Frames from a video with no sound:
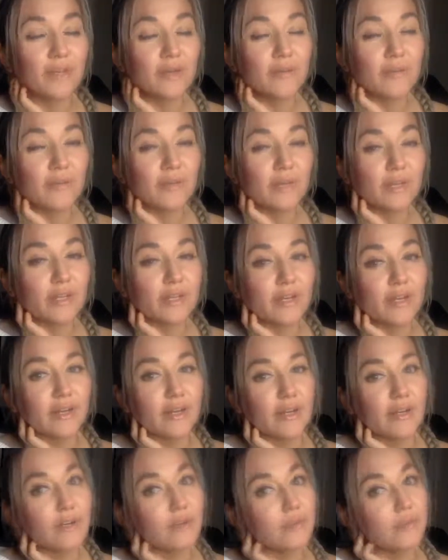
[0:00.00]
but
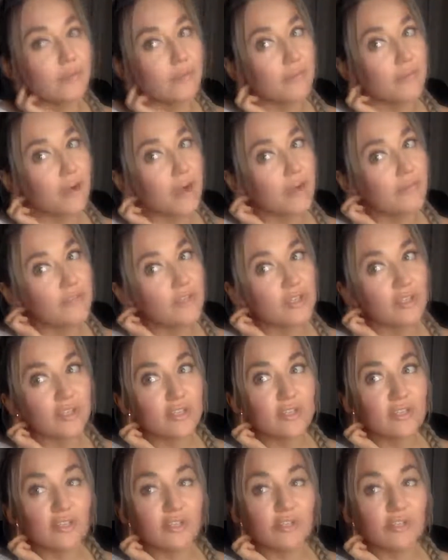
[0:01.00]
I've just